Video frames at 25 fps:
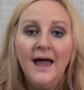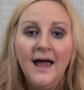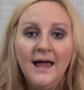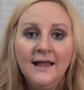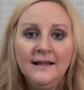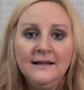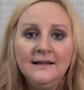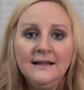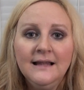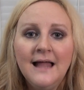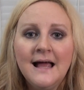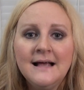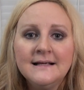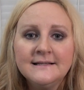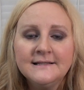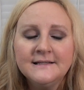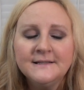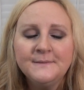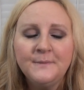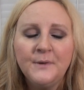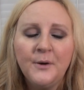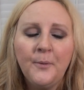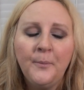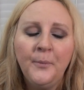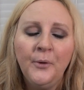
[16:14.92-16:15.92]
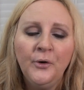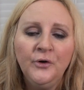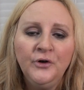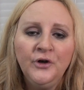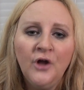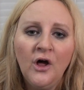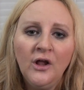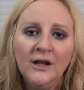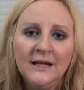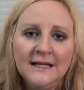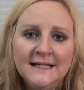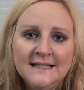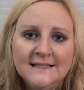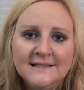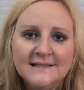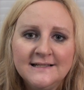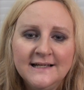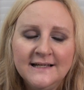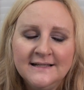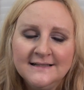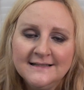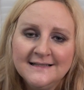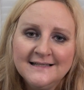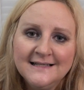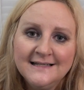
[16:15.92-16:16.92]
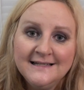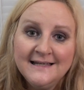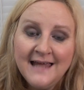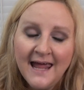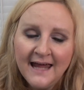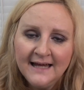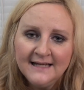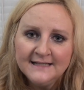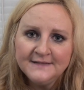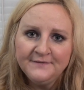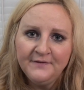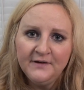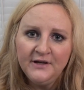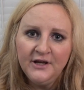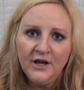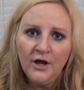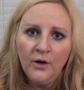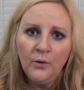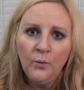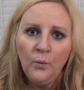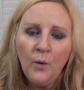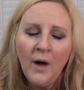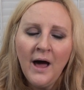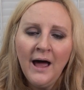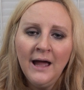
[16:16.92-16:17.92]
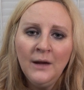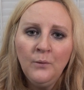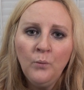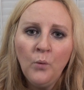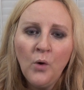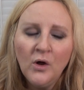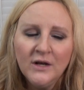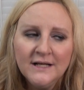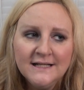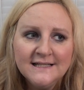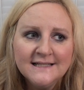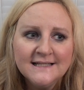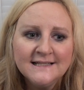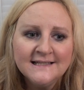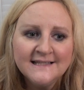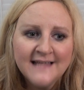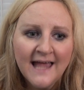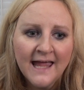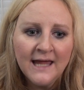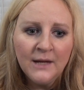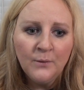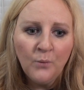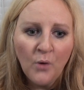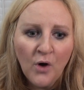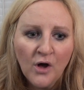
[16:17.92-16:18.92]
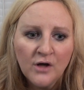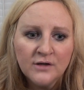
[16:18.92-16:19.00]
And last but not least in today's video, what I wanted to say